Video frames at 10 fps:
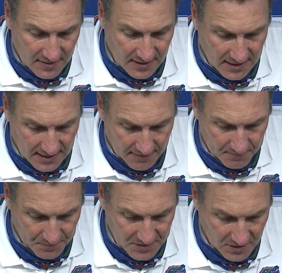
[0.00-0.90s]

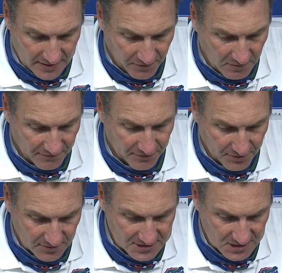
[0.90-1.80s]
Held the ball for
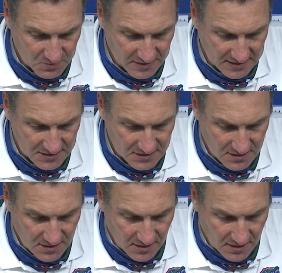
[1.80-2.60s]
36 minutes.